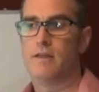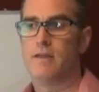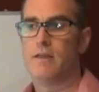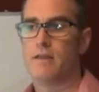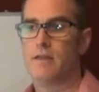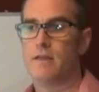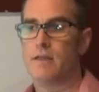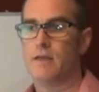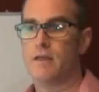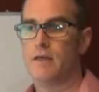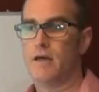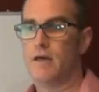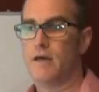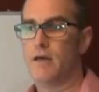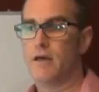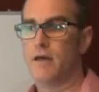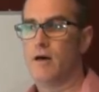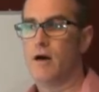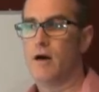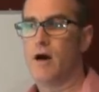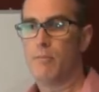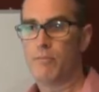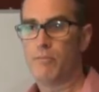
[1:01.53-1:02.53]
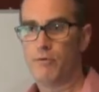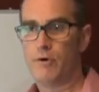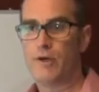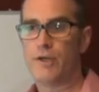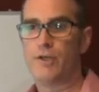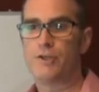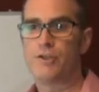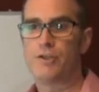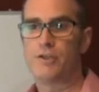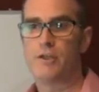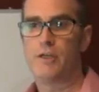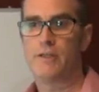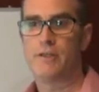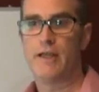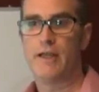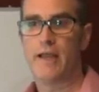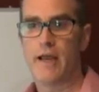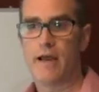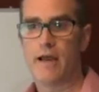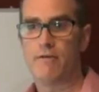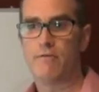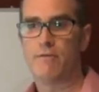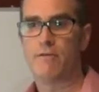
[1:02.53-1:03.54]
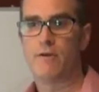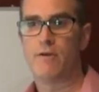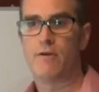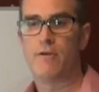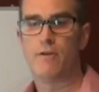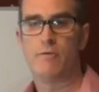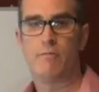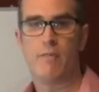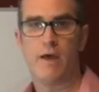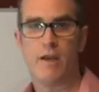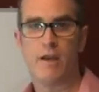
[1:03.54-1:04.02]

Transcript: the operation that they have there, the